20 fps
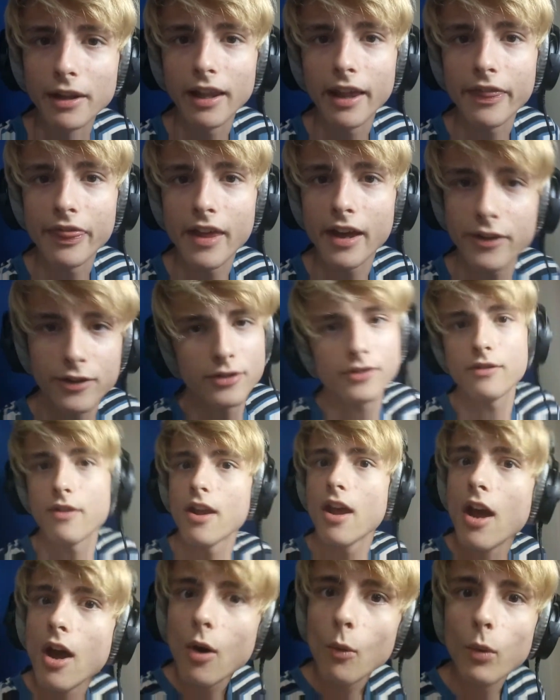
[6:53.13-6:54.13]
like that. You,
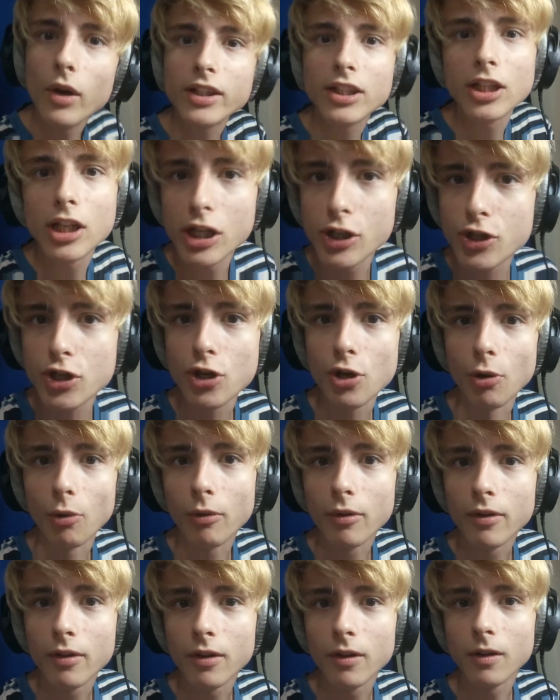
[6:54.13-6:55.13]
what did you do?